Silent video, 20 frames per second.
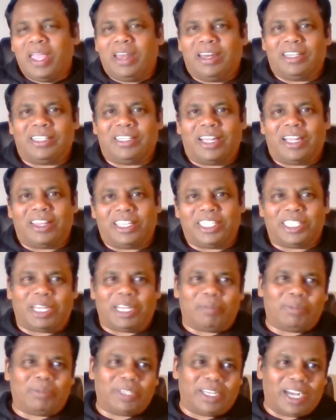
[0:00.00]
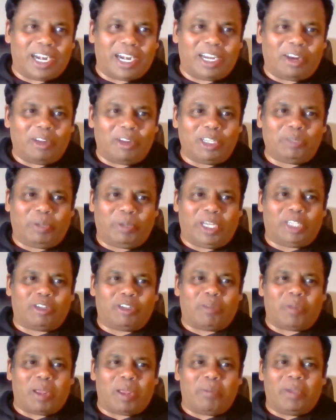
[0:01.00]
Nishanti steps in and speaks
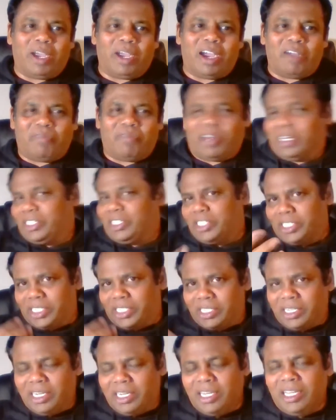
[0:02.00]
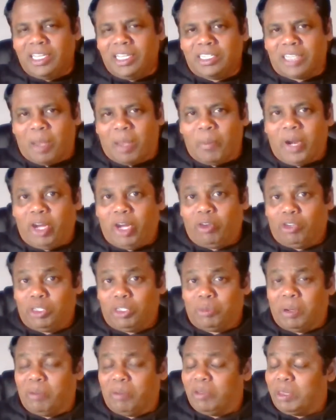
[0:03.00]
on my behalf. And she's somebody who's
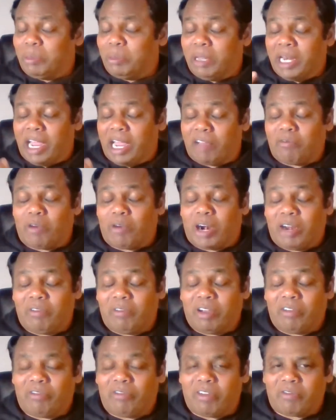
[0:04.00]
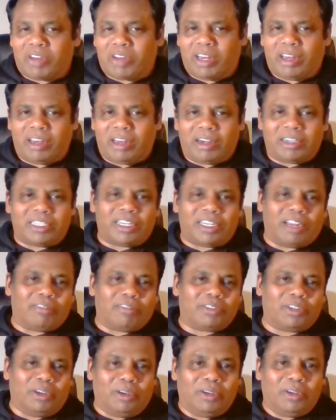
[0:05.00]
been with me like forever, 15 years now.
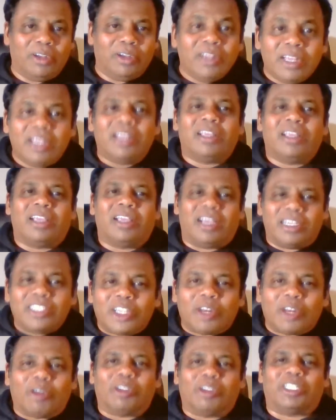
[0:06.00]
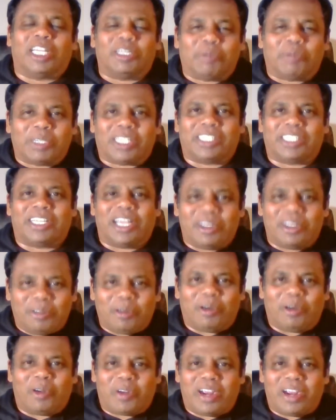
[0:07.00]
So yeah, she knows as much as I
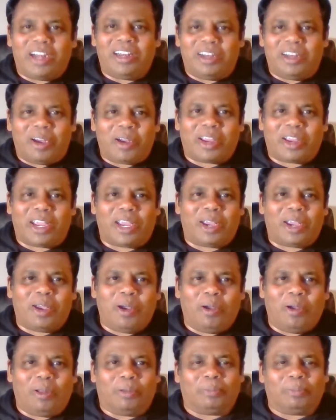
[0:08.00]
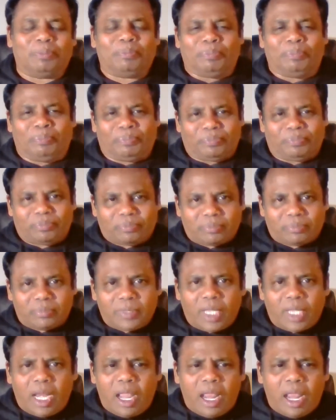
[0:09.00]
do. All right. Okay, cool.
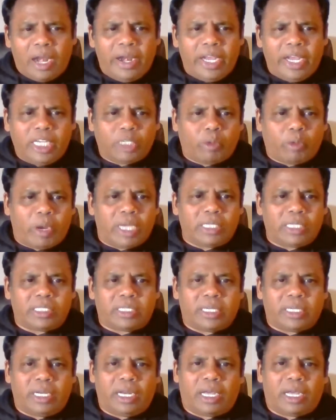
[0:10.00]
Next question.